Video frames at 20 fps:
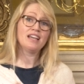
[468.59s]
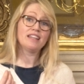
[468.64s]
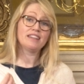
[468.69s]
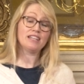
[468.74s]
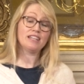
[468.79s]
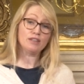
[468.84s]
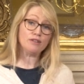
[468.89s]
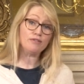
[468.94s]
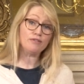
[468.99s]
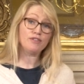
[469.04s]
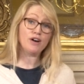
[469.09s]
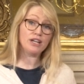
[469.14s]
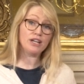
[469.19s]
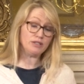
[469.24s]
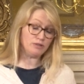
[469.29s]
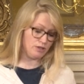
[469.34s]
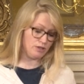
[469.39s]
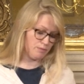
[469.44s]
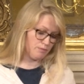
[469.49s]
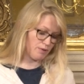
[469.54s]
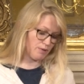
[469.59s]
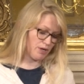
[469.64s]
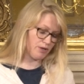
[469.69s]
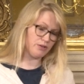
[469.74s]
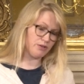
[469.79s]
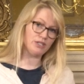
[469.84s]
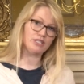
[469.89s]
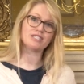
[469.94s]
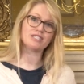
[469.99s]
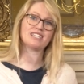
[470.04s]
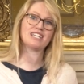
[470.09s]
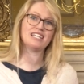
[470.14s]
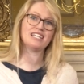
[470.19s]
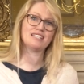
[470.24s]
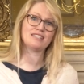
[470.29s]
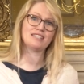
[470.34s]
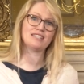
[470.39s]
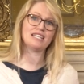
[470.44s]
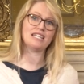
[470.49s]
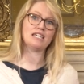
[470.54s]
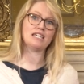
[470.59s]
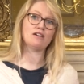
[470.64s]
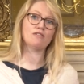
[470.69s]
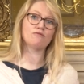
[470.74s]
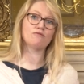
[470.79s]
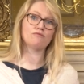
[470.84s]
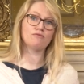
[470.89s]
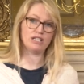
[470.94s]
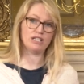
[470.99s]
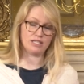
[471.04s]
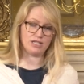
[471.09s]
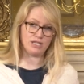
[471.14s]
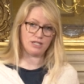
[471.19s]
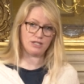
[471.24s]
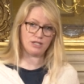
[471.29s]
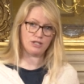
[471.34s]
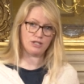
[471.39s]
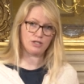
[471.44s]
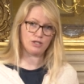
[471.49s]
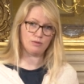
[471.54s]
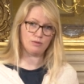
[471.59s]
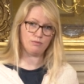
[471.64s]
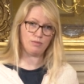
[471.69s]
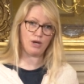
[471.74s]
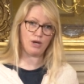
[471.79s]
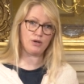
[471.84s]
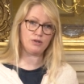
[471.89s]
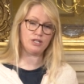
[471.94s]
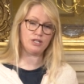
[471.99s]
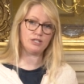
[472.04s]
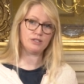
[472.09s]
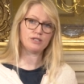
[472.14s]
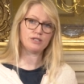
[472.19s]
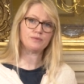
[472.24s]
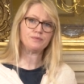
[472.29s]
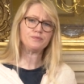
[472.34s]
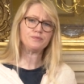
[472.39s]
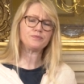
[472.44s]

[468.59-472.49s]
Then the final component is the written component.